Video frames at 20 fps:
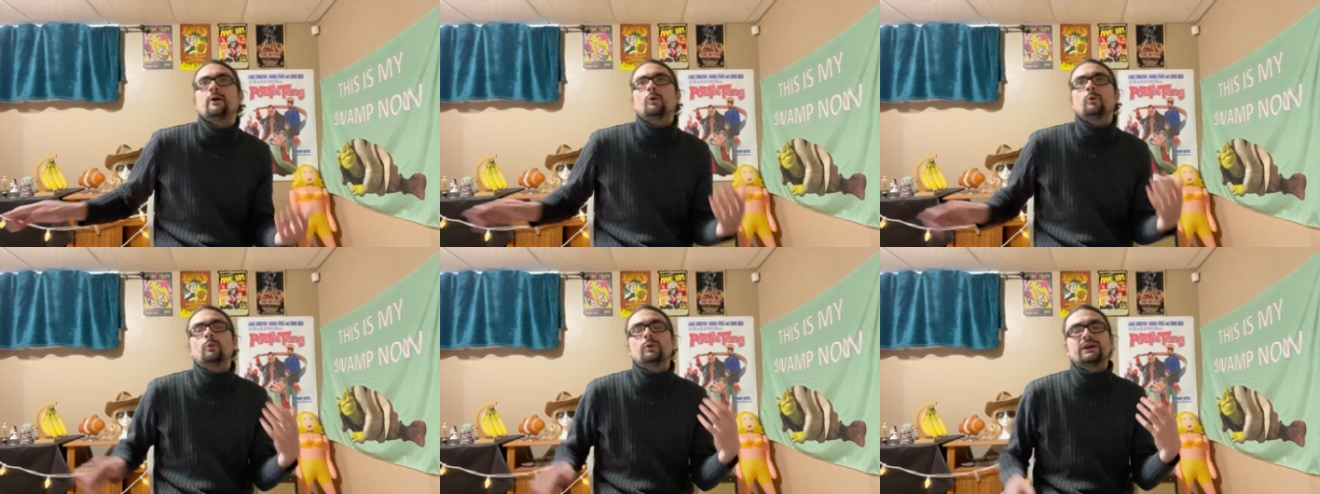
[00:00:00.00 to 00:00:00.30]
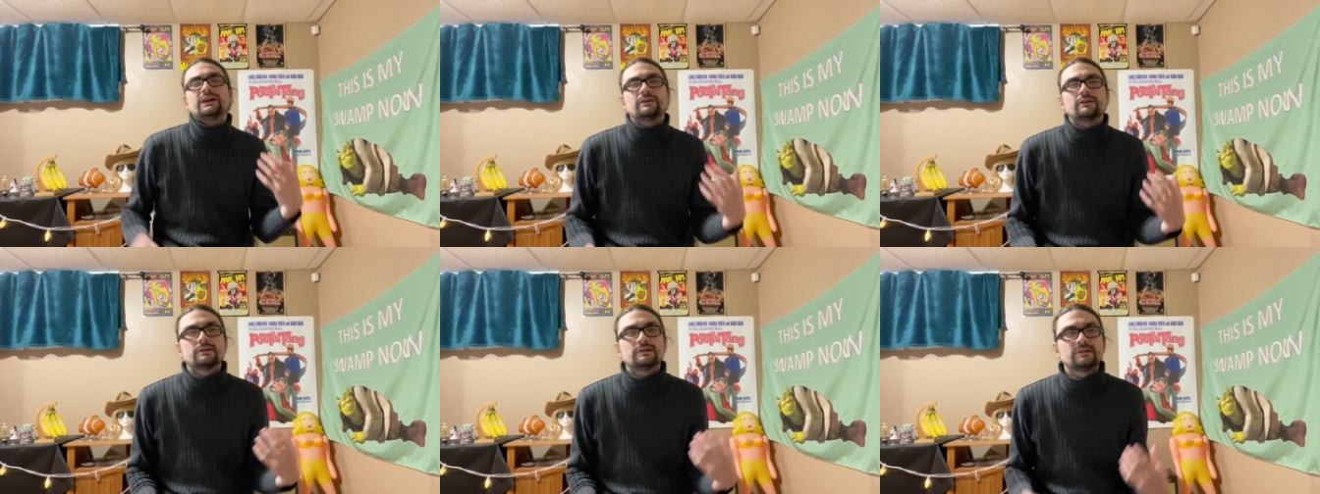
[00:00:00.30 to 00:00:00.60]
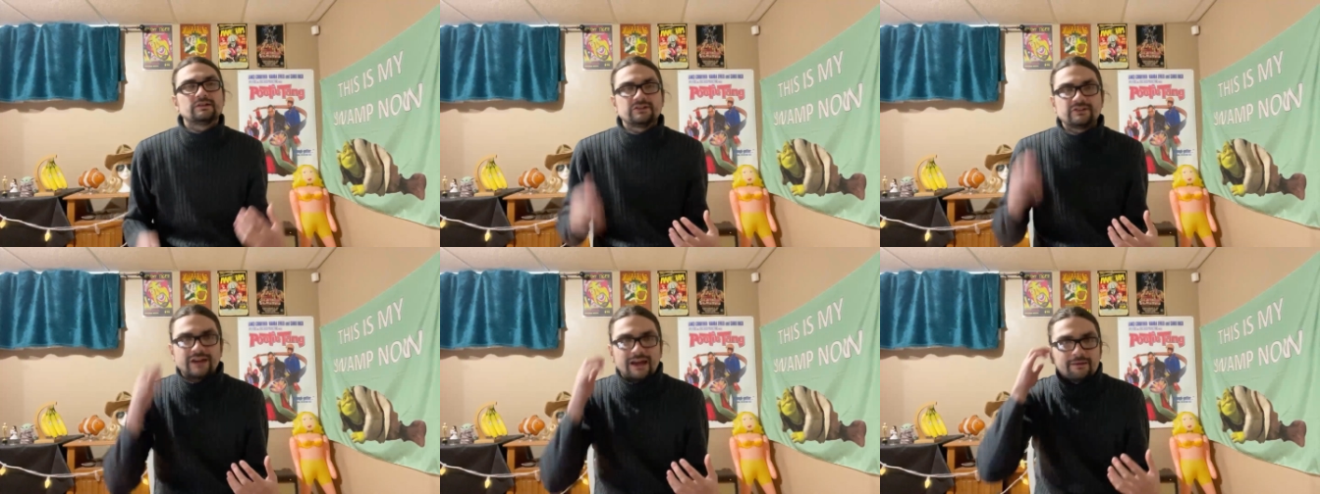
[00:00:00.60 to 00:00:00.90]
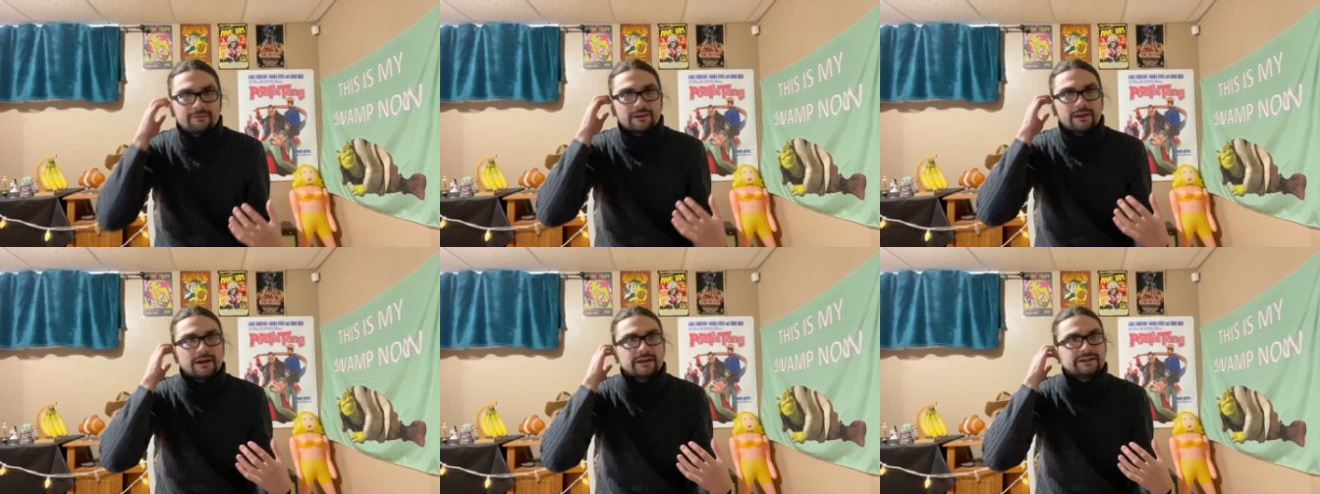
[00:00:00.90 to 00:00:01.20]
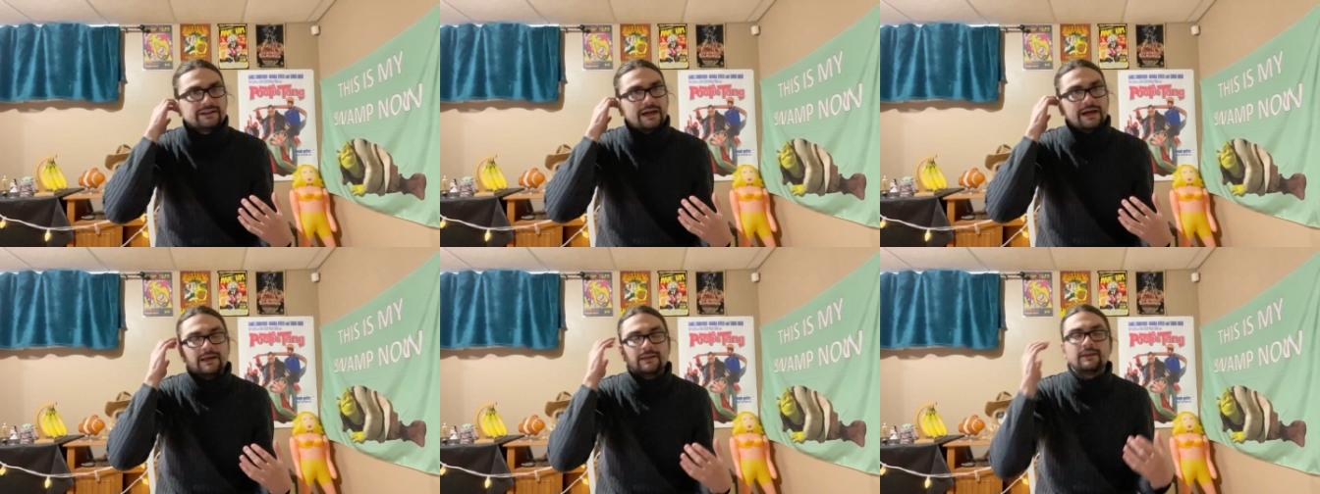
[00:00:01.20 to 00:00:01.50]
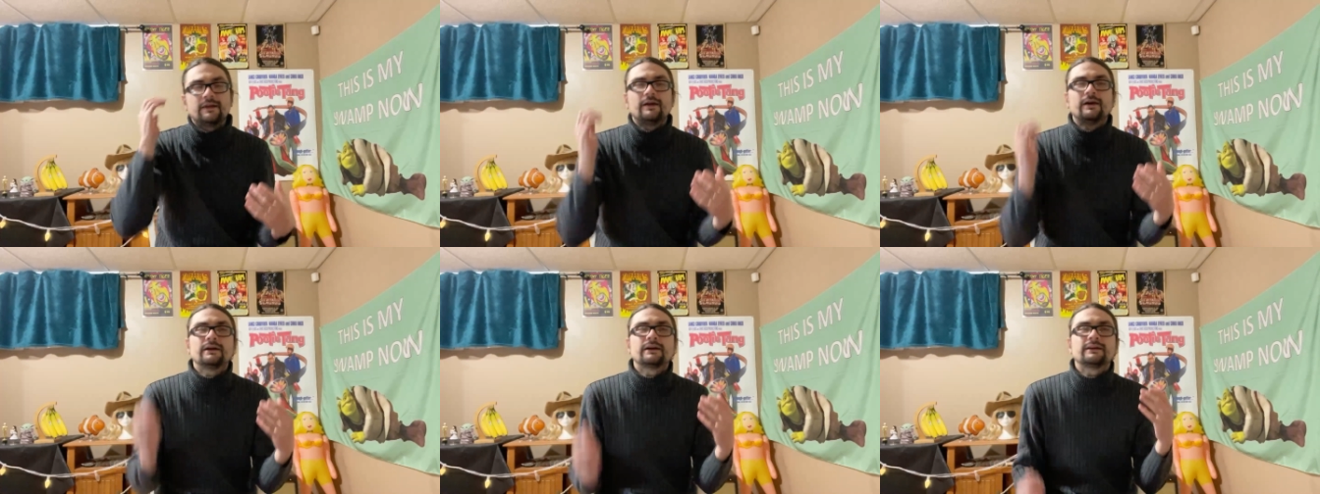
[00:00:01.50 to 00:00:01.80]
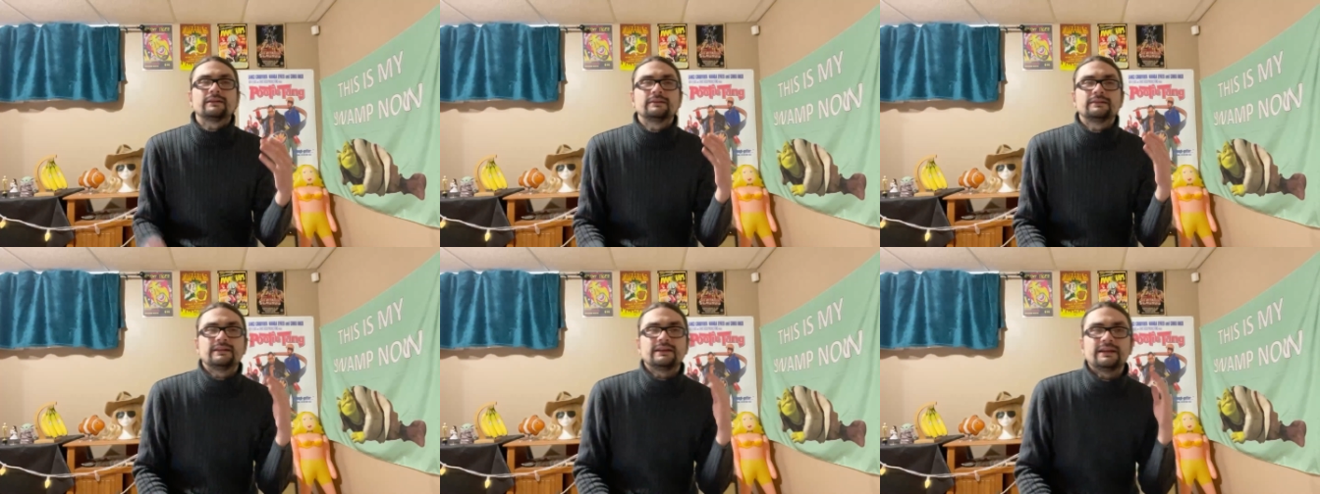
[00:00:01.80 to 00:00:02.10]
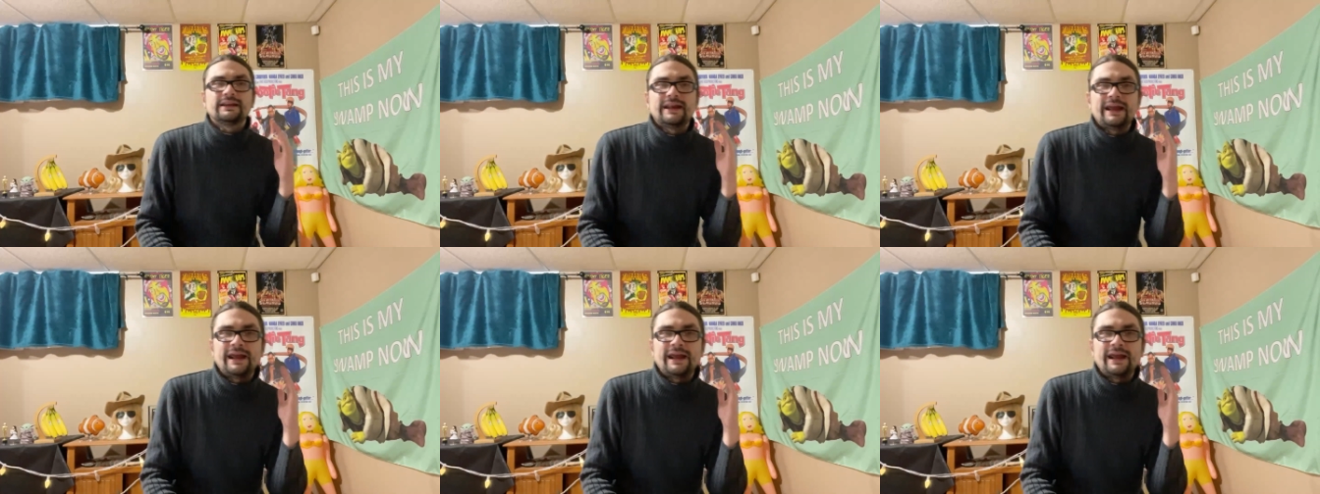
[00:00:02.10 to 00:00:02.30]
weird Shyamalan dialogue that